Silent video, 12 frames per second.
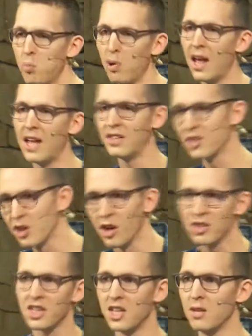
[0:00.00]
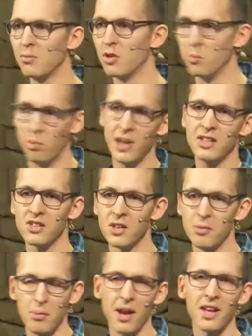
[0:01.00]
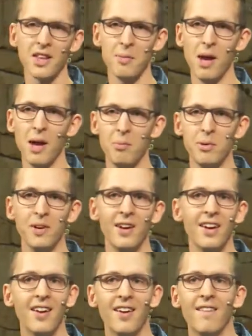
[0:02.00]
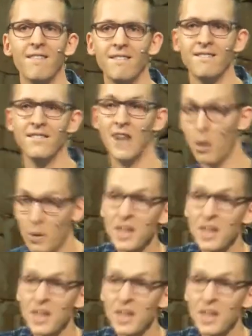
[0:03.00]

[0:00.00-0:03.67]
plans and asking him to bless them and make them happen. Now we